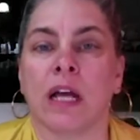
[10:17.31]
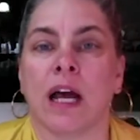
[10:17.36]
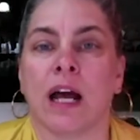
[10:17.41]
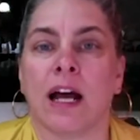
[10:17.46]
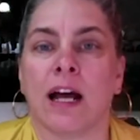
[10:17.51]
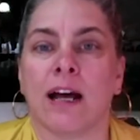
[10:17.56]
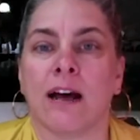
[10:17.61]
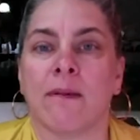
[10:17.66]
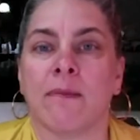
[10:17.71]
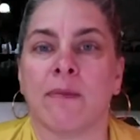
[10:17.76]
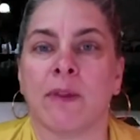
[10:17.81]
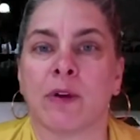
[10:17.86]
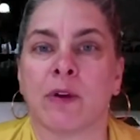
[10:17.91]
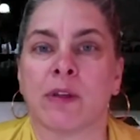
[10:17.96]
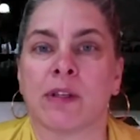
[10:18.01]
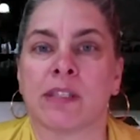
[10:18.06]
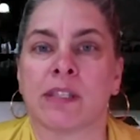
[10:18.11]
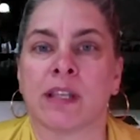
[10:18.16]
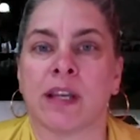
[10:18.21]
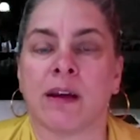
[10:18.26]
there
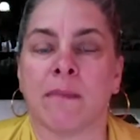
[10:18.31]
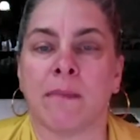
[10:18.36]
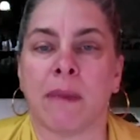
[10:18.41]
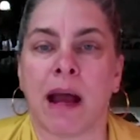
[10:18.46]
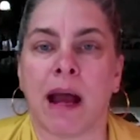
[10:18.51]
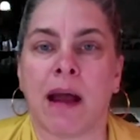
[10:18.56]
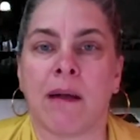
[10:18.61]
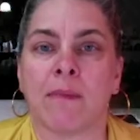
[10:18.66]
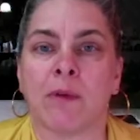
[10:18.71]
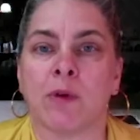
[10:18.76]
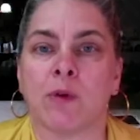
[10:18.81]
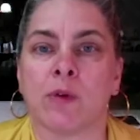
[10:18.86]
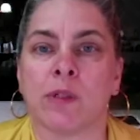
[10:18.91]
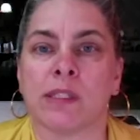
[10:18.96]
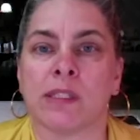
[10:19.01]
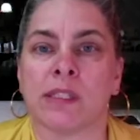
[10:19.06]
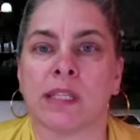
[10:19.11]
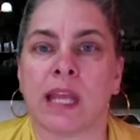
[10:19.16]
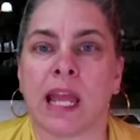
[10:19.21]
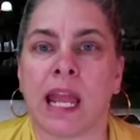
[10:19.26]
was a mom who
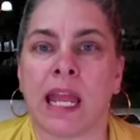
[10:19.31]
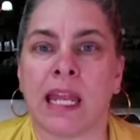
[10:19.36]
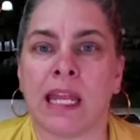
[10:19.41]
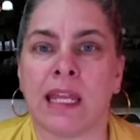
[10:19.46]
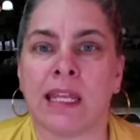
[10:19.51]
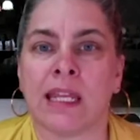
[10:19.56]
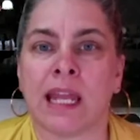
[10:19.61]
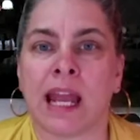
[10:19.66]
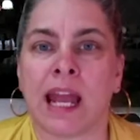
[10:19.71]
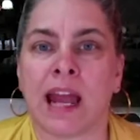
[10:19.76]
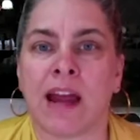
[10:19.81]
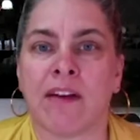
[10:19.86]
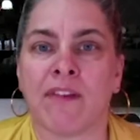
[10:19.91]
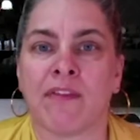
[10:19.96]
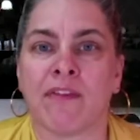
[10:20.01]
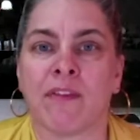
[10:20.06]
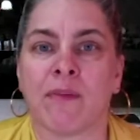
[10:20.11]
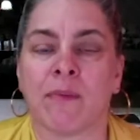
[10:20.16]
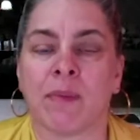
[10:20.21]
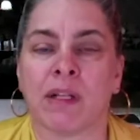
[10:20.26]
was
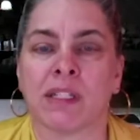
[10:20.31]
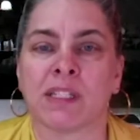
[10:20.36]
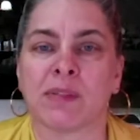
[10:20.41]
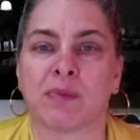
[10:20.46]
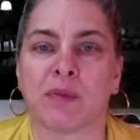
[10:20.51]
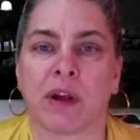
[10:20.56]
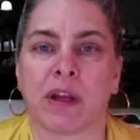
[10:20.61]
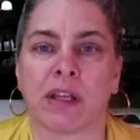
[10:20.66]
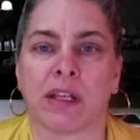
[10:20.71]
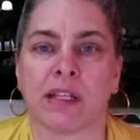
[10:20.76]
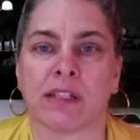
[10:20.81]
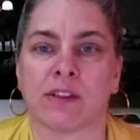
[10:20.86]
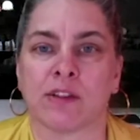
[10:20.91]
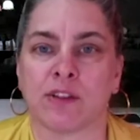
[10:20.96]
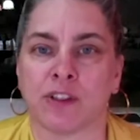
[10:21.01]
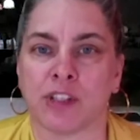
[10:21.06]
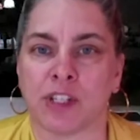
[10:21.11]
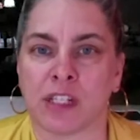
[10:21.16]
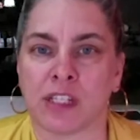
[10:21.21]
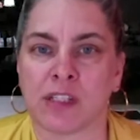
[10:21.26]
8.5 months pregnant, so
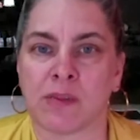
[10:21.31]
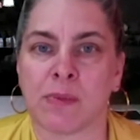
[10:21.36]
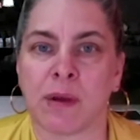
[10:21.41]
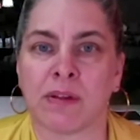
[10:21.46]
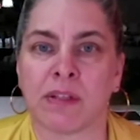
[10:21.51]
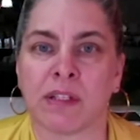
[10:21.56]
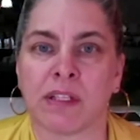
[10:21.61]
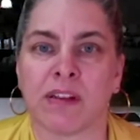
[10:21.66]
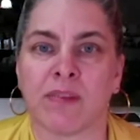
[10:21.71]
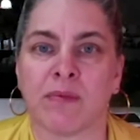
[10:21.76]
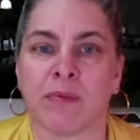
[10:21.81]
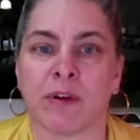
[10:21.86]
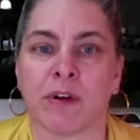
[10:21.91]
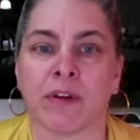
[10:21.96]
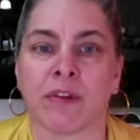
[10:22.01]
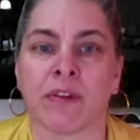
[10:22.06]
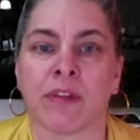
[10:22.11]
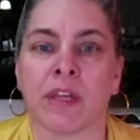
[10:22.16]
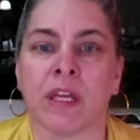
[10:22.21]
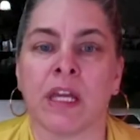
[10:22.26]
just about to give
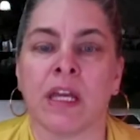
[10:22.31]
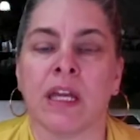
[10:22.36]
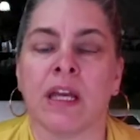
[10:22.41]
birth.